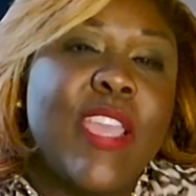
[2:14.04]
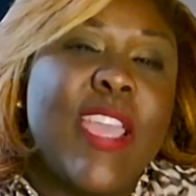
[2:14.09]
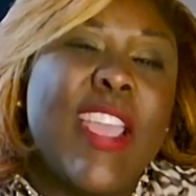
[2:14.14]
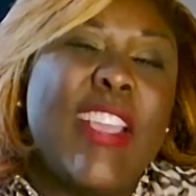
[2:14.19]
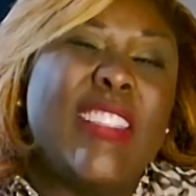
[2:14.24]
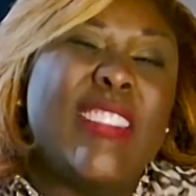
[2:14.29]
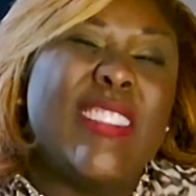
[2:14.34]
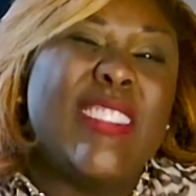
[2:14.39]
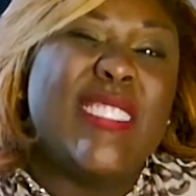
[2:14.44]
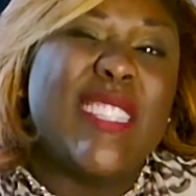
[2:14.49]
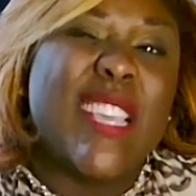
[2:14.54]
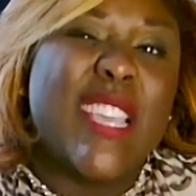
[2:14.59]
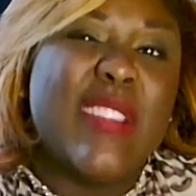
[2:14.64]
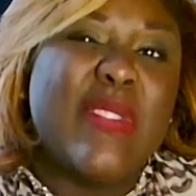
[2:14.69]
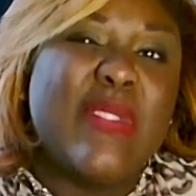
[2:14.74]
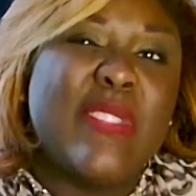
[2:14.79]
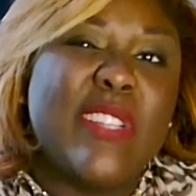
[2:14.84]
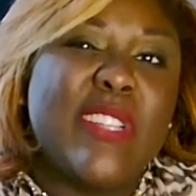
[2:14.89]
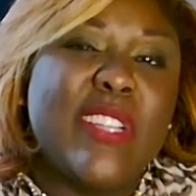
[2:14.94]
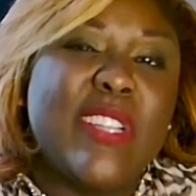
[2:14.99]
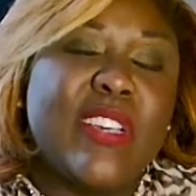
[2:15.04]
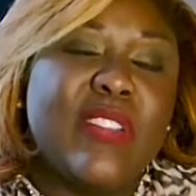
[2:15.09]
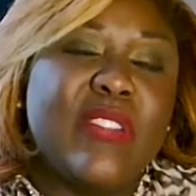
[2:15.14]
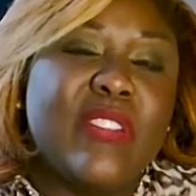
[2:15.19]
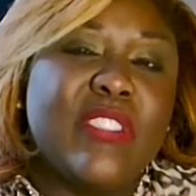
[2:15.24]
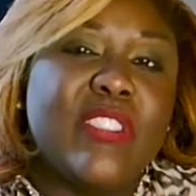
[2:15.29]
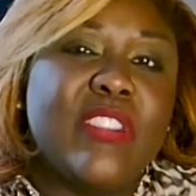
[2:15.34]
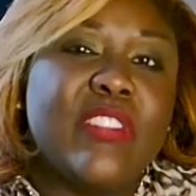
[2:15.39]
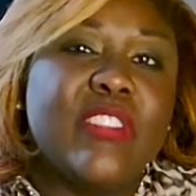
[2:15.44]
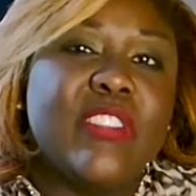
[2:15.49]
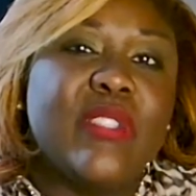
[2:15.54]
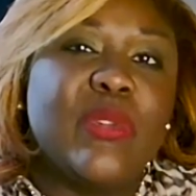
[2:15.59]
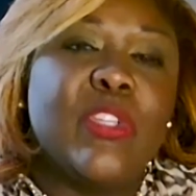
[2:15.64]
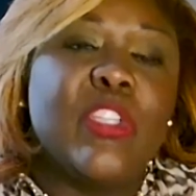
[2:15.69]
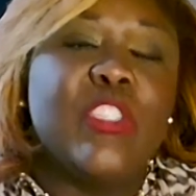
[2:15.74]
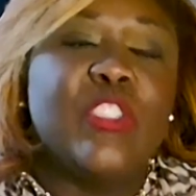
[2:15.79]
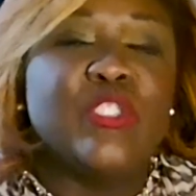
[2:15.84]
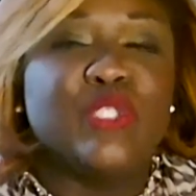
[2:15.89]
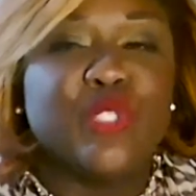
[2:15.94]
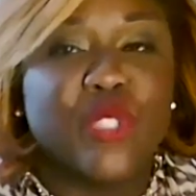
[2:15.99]
and safe enough to still
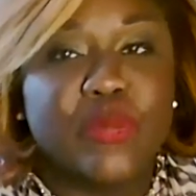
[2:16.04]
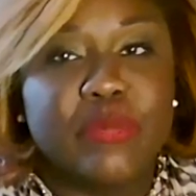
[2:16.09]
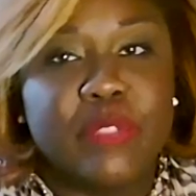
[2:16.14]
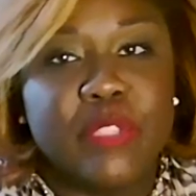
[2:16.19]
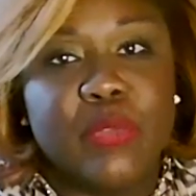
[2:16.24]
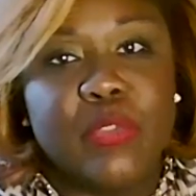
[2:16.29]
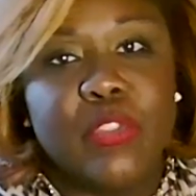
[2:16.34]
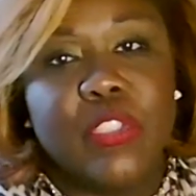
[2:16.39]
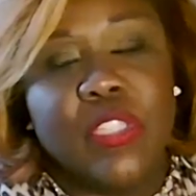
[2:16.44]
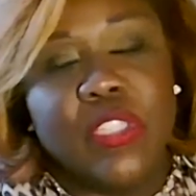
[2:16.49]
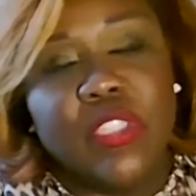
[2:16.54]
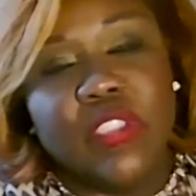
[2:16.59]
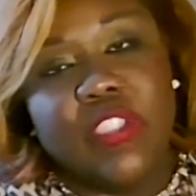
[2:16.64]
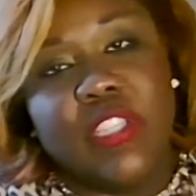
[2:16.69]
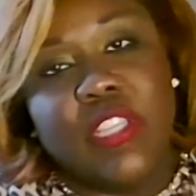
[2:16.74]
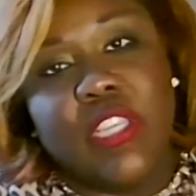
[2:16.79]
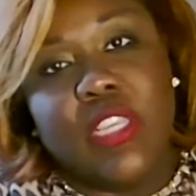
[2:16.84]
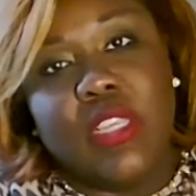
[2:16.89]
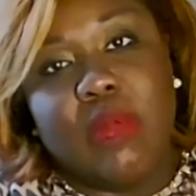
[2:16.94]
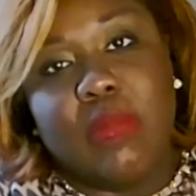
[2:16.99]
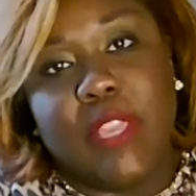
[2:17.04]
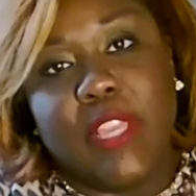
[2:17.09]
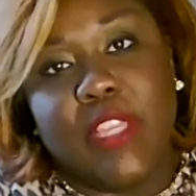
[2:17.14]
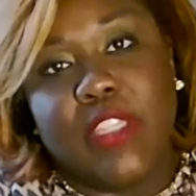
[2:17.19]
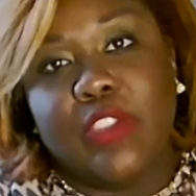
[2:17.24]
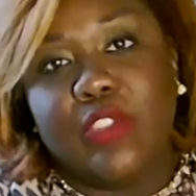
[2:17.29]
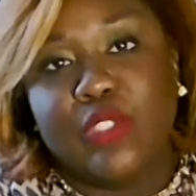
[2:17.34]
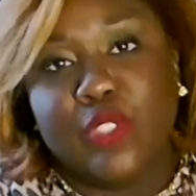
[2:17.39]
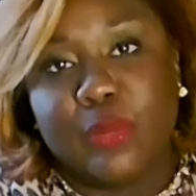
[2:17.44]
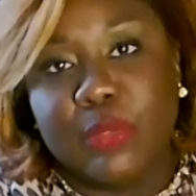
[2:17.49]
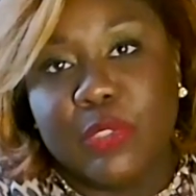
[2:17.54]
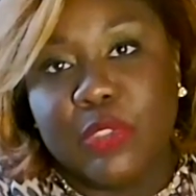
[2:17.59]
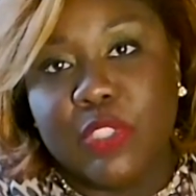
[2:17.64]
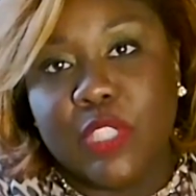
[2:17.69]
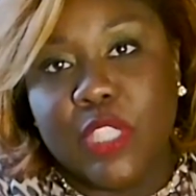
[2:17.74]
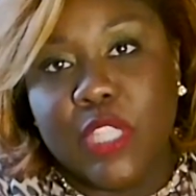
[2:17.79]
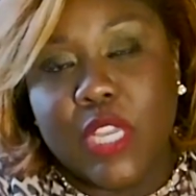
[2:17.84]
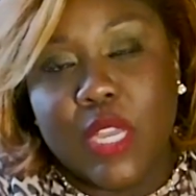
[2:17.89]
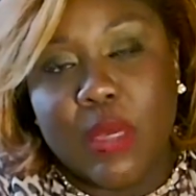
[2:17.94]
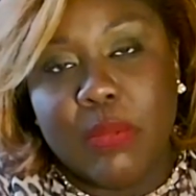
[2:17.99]
contribute to the team and contribute
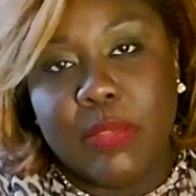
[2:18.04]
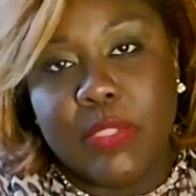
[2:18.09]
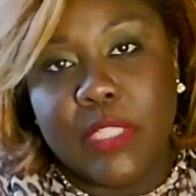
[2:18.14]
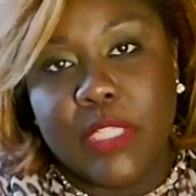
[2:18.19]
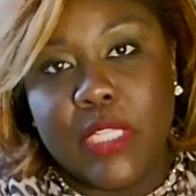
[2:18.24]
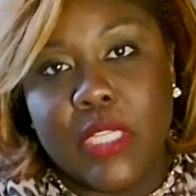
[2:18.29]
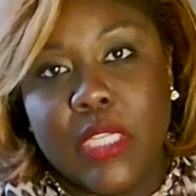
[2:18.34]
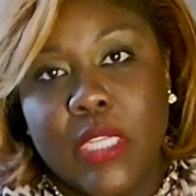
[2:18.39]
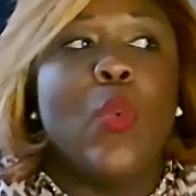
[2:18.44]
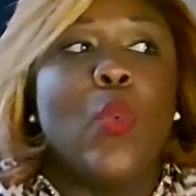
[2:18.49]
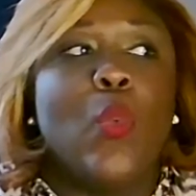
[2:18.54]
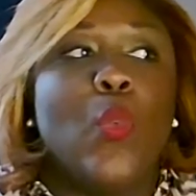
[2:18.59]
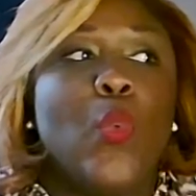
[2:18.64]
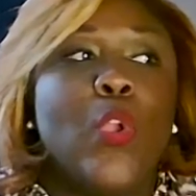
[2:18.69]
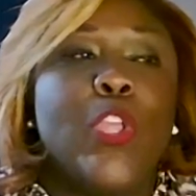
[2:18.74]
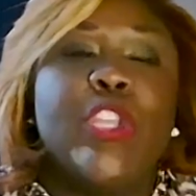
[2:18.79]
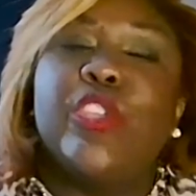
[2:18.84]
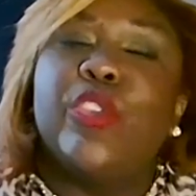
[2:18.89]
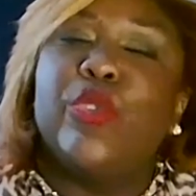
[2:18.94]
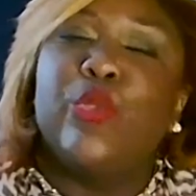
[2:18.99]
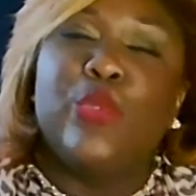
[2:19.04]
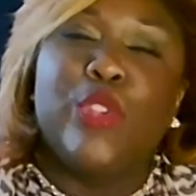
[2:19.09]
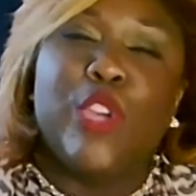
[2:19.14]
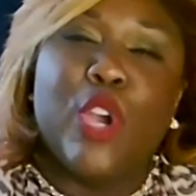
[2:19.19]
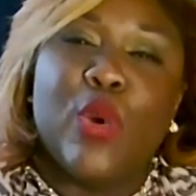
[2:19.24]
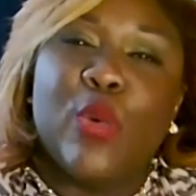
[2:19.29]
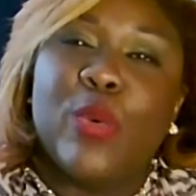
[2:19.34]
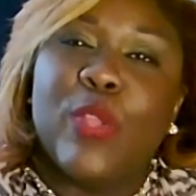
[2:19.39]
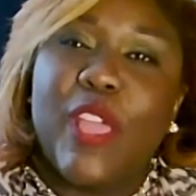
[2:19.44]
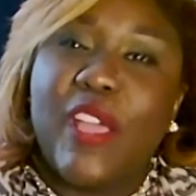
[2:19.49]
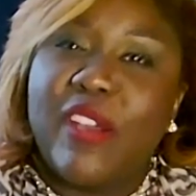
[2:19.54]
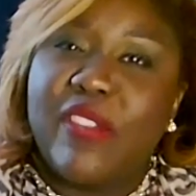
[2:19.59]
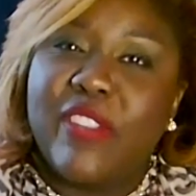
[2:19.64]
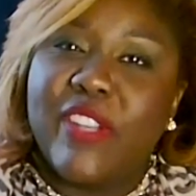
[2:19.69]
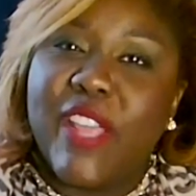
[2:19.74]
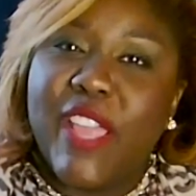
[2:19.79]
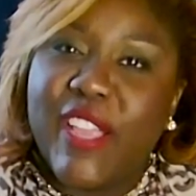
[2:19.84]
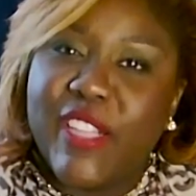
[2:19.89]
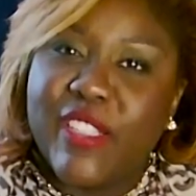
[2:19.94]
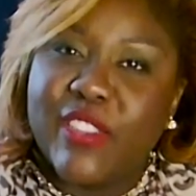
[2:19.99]
to the company? When you don't have
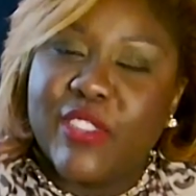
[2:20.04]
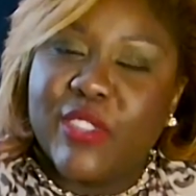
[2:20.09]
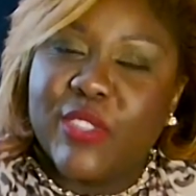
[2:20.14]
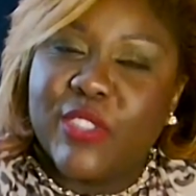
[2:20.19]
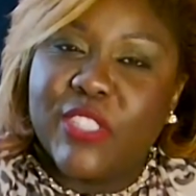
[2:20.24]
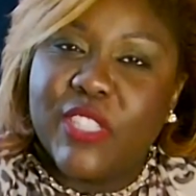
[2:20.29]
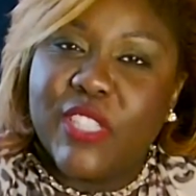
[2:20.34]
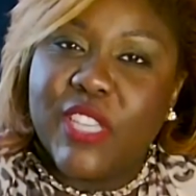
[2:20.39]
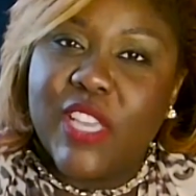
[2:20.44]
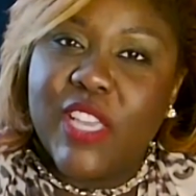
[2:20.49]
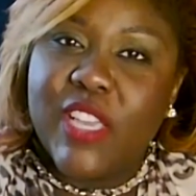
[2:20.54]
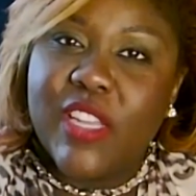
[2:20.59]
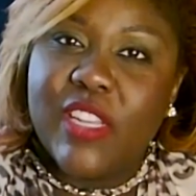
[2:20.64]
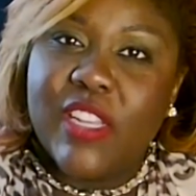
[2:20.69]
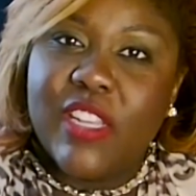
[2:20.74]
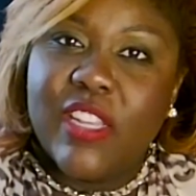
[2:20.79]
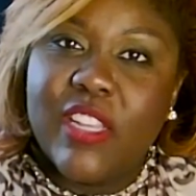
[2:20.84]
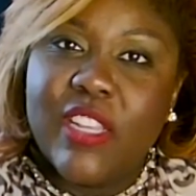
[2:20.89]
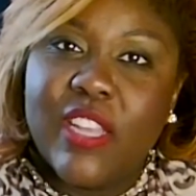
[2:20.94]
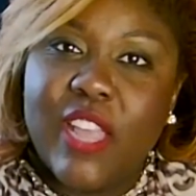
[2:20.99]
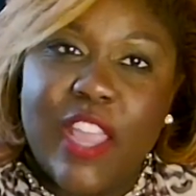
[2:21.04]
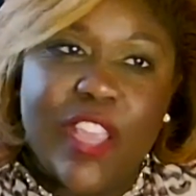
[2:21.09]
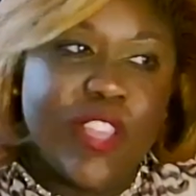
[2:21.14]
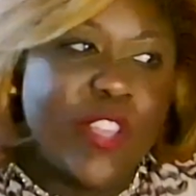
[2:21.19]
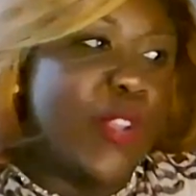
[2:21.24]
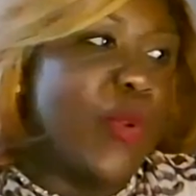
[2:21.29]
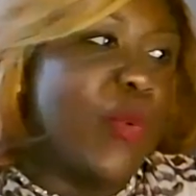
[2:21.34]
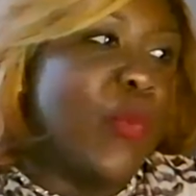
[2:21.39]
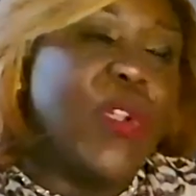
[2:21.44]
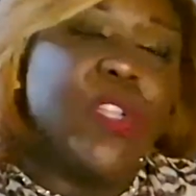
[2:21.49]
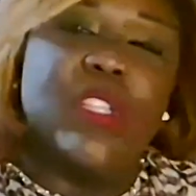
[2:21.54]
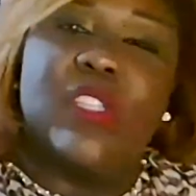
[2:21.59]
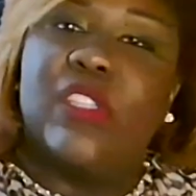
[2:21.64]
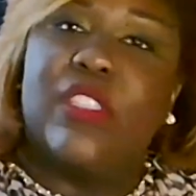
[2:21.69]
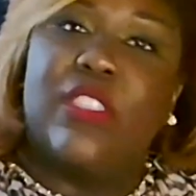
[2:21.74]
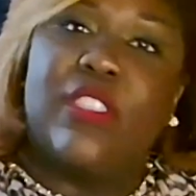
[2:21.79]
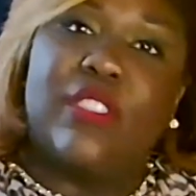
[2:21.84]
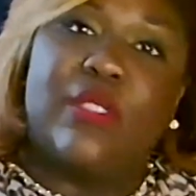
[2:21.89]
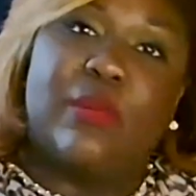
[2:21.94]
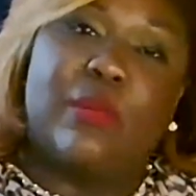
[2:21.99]
an answer to that and you're willing
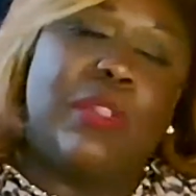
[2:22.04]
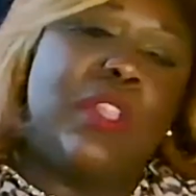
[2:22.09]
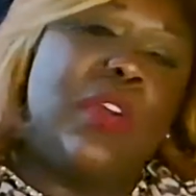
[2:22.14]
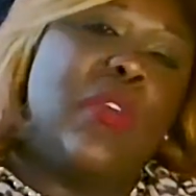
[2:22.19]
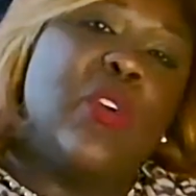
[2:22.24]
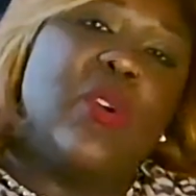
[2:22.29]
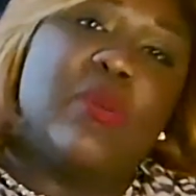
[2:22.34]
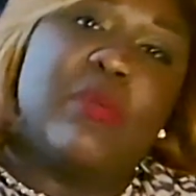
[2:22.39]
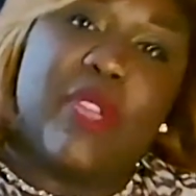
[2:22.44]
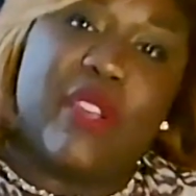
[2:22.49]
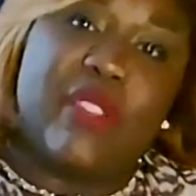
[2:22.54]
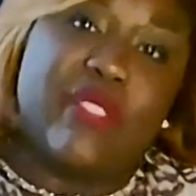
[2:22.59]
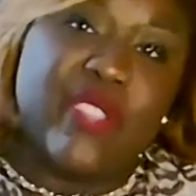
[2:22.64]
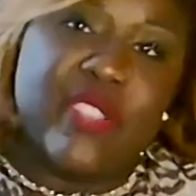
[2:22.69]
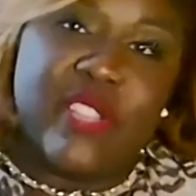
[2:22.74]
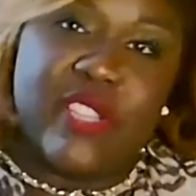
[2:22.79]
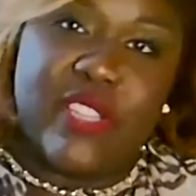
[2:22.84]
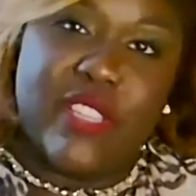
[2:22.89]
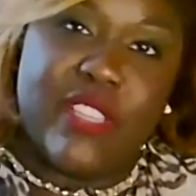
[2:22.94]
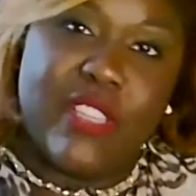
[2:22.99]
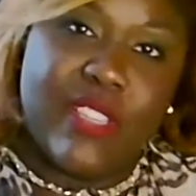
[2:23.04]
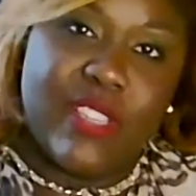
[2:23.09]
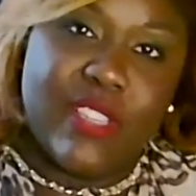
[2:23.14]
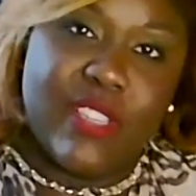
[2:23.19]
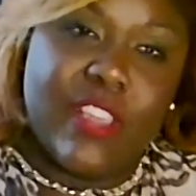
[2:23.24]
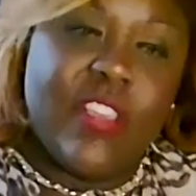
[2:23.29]
to just blow up everything,